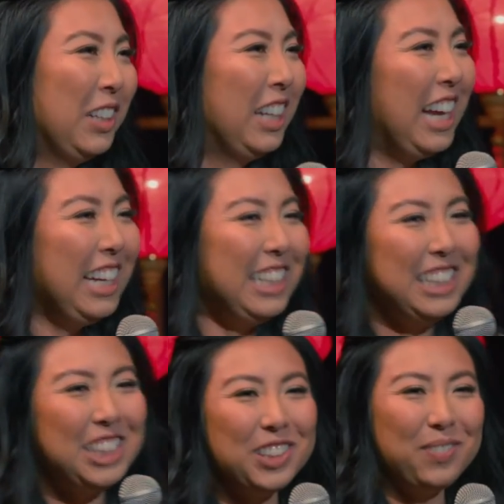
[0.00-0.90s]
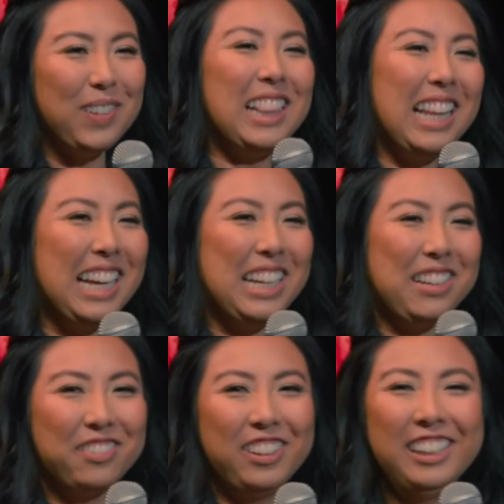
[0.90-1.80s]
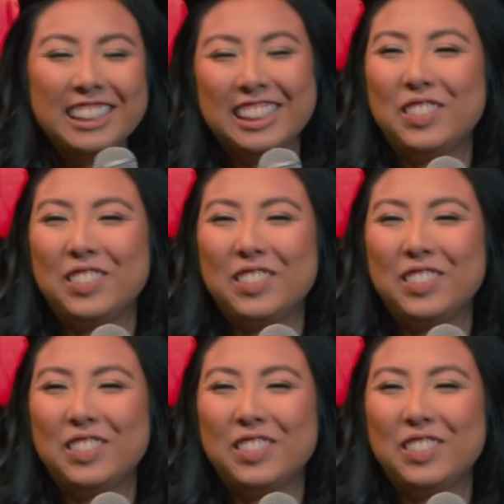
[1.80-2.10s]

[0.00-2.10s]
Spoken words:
I need you in my life.